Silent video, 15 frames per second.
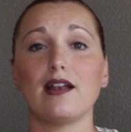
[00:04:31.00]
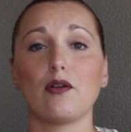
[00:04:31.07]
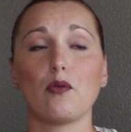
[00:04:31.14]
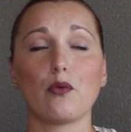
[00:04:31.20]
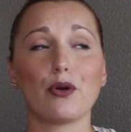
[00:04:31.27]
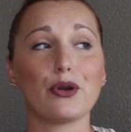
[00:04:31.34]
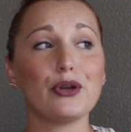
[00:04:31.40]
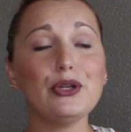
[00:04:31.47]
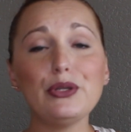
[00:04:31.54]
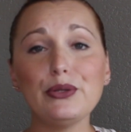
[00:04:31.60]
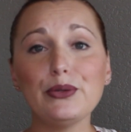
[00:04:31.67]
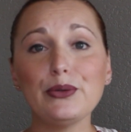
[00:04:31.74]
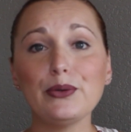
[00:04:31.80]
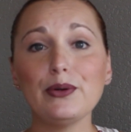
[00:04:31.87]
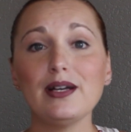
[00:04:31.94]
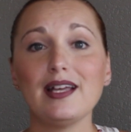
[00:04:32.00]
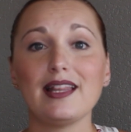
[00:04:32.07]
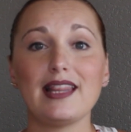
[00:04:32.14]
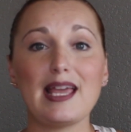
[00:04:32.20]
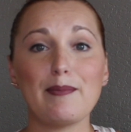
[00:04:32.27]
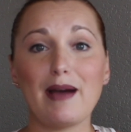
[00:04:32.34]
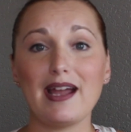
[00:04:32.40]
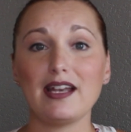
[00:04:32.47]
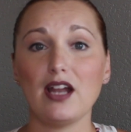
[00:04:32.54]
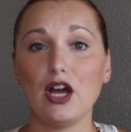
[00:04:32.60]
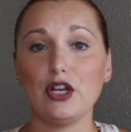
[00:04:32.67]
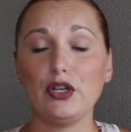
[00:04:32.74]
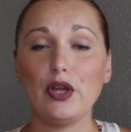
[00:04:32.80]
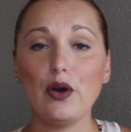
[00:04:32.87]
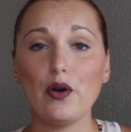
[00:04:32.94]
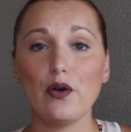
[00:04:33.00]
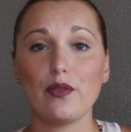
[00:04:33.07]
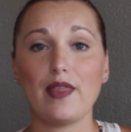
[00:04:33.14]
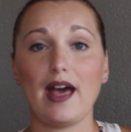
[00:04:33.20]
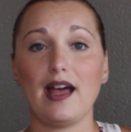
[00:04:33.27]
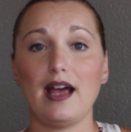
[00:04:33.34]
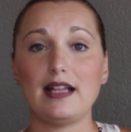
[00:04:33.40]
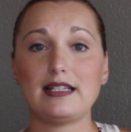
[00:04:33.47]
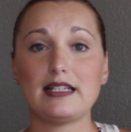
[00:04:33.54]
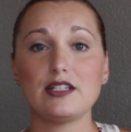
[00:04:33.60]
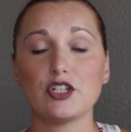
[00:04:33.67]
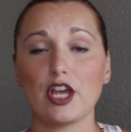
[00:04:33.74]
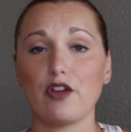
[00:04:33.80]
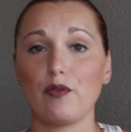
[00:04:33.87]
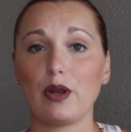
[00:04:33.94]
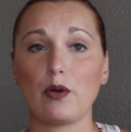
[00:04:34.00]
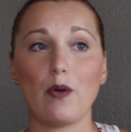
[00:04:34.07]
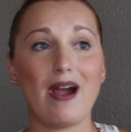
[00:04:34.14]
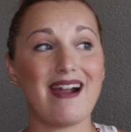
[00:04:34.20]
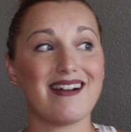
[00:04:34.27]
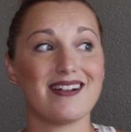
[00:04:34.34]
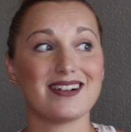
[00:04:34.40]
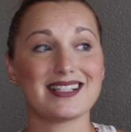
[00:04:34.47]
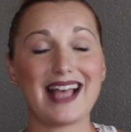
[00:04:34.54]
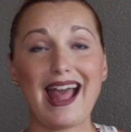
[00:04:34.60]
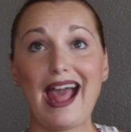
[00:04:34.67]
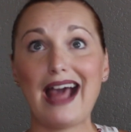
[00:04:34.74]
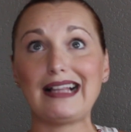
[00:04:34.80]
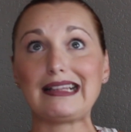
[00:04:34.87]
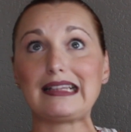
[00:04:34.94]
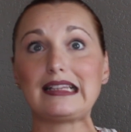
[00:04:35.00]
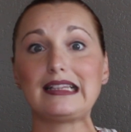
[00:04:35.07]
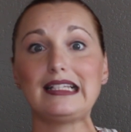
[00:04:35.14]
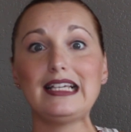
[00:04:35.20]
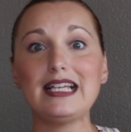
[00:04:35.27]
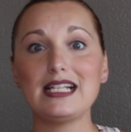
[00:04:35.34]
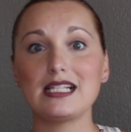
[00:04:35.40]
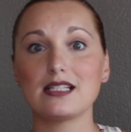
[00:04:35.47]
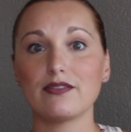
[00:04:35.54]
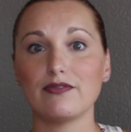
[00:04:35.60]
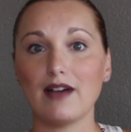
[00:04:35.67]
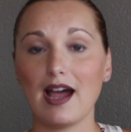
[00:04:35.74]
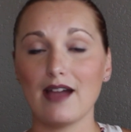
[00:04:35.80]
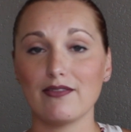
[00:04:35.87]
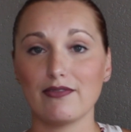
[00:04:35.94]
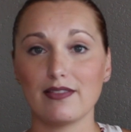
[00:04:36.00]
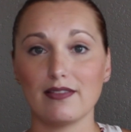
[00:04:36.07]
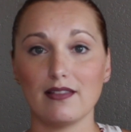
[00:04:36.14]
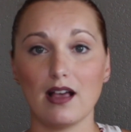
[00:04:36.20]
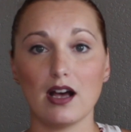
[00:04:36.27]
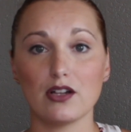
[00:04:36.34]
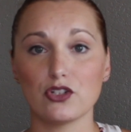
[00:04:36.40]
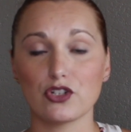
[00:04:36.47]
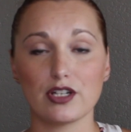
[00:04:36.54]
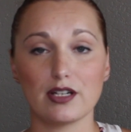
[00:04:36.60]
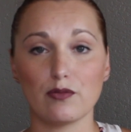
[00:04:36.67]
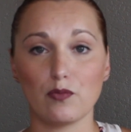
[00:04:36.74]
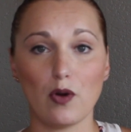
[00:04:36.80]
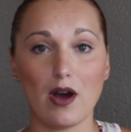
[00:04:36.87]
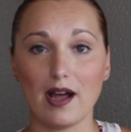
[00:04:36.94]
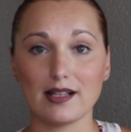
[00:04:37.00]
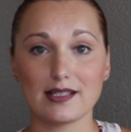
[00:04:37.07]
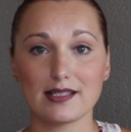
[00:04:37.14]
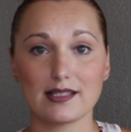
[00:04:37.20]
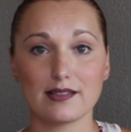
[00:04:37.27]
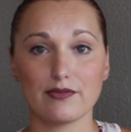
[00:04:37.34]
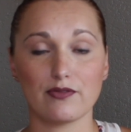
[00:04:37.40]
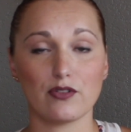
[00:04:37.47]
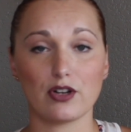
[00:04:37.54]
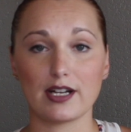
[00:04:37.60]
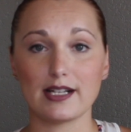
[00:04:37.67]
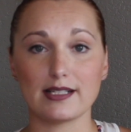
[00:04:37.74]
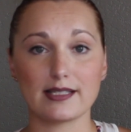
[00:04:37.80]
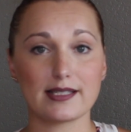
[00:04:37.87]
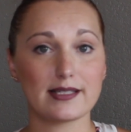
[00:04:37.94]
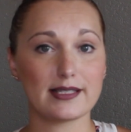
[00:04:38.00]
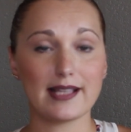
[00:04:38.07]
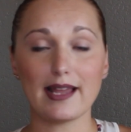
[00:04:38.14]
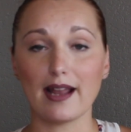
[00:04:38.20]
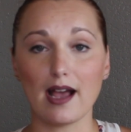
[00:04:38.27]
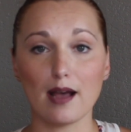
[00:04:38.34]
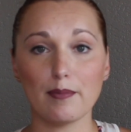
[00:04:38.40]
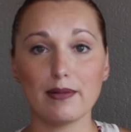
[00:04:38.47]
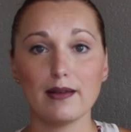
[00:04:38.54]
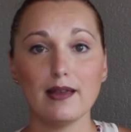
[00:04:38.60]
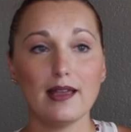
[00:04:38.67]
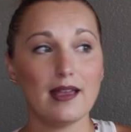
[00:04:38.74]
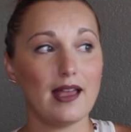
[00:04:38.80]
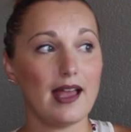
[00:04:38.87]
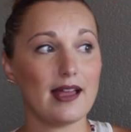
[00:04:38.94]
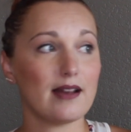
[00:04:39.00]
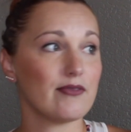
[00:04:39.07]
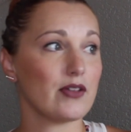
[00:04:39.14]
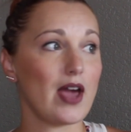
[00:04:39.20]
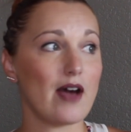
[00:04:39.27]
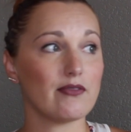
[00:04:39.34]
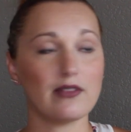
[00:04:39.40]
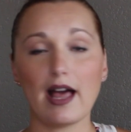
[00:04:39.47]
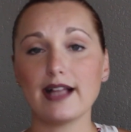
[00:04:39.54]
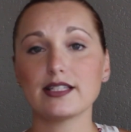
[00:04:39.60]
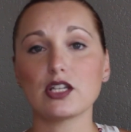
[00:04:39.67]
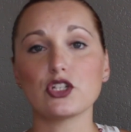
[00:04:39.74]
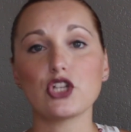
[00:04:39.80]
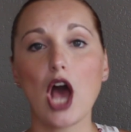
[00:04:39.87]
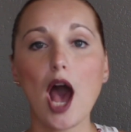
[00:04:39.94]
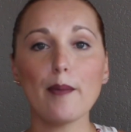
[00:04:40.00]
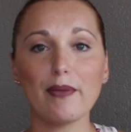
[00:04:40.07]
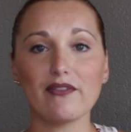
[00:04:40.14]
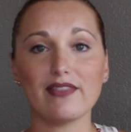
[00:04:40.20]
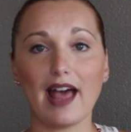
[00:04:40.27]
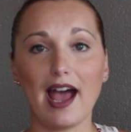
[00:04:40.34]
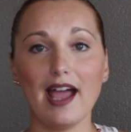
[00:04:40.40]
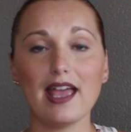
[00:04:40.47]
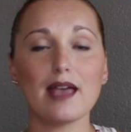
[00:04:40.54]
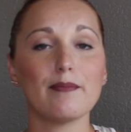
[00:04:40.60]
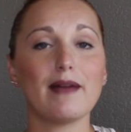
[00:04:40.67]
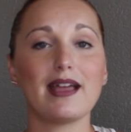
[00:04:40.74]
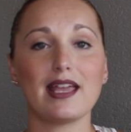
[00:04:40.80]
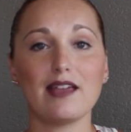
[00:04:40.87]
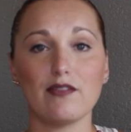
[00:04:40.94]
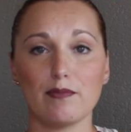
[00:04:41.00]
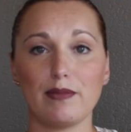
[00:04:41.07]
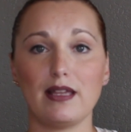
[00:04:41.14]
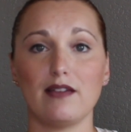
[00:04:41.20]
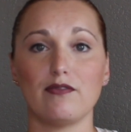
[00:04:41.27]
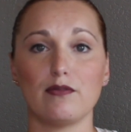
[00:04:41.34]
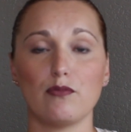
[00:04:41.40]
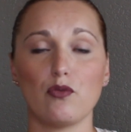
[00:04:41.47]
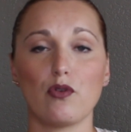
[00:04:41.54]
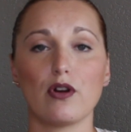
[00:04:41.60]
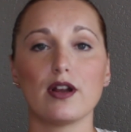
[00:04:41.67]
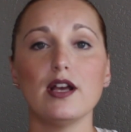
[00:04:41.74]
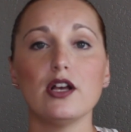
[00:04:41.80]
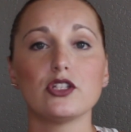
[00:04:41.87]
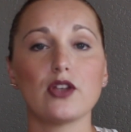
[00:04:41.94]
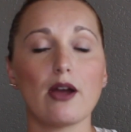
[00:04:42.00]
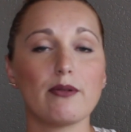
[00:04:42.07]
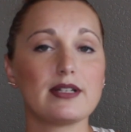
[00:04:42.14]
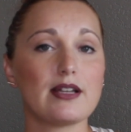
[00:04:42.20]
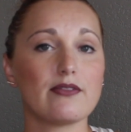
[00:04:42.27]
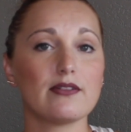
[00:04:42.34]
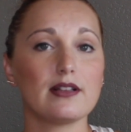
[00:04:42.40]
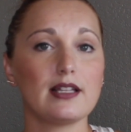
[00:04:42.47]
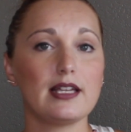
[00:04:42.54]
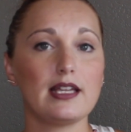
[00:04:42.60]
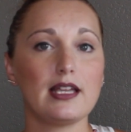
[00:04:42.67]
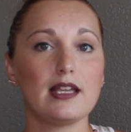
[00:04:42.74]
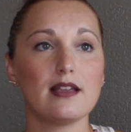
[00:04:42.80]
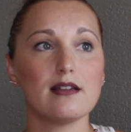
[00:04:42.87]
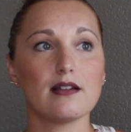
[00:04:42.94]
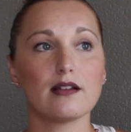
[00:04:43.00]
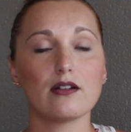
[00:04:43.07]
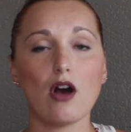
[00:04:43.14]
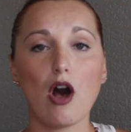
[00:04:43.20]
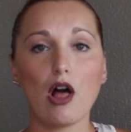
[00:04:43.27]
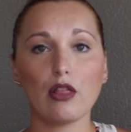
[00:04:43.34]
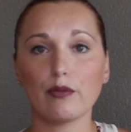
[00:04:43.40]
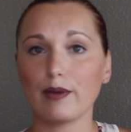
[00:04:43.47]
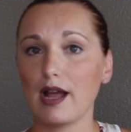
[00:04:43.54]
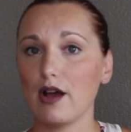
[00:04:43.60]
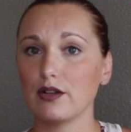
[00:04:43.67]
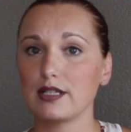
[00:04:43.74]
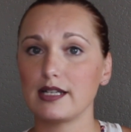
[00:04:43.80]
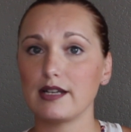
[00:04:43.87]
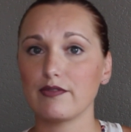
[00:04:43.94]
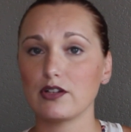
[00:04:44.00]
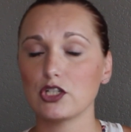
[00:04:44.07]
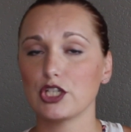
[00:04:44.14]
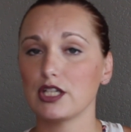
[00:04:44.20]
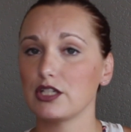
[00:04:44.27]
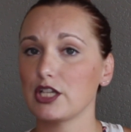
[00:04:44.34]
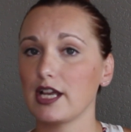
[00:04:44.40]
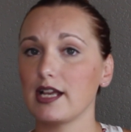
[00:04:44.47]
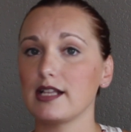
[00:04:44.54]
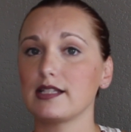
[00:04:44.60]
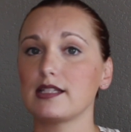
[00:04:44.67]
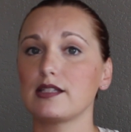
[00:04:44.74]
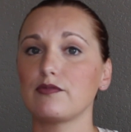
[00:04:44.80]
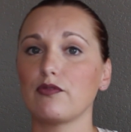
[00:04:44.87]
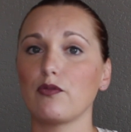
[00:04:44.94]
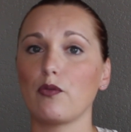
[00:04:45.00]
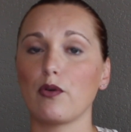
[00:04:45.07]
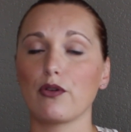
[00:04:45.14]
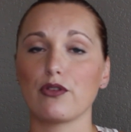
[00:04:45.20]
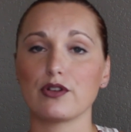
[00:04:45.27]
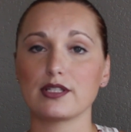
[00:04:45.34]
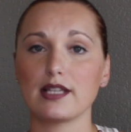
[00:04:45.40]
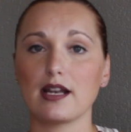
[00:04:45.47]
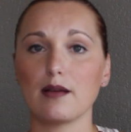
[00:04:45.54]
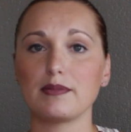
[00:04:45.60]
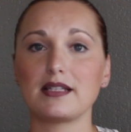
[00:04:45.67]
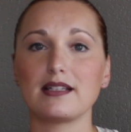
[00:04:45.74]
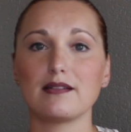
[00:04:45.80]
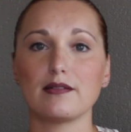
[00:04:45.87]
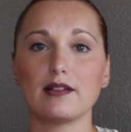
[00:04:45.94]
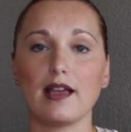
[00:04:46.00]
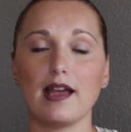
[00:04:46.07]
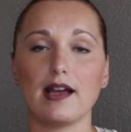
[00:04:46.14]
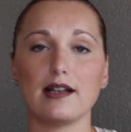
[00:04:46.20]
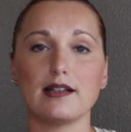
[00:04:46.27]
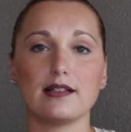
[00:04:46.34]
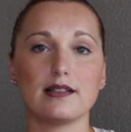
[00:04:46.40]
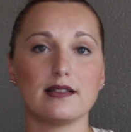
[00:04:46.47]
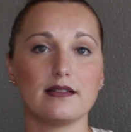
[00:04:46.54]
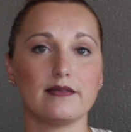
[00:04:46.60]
or new, they might not know that a DJ requires at least 500 watts for his setup. And if you have lights on top of that, it might even be even more. So I would definitely call around to different DJs for their setups and